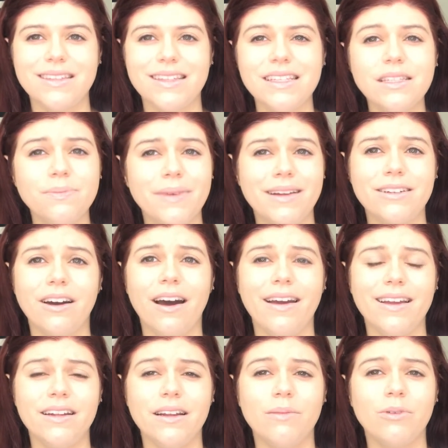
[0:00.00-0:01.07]
This may not
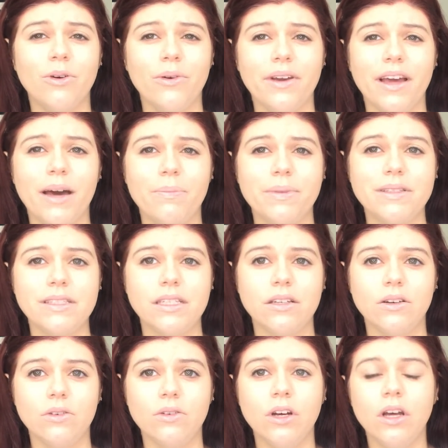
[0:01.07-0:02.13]
end up going up
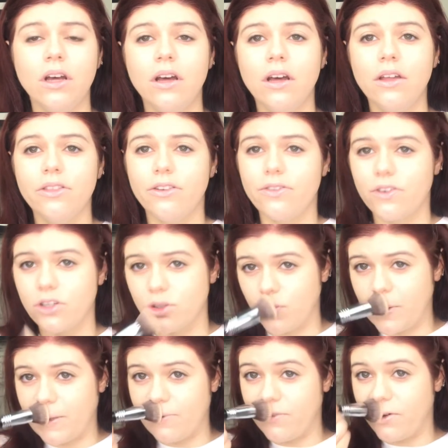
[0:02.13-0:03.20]
until the first
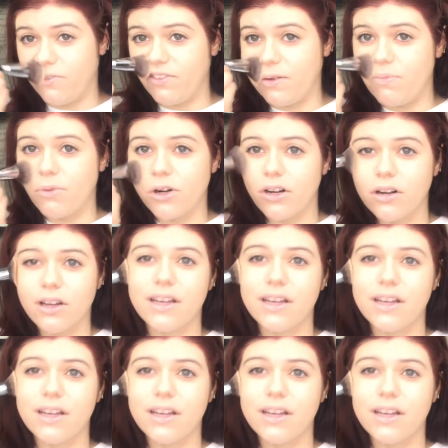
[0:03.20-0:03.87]
week of November.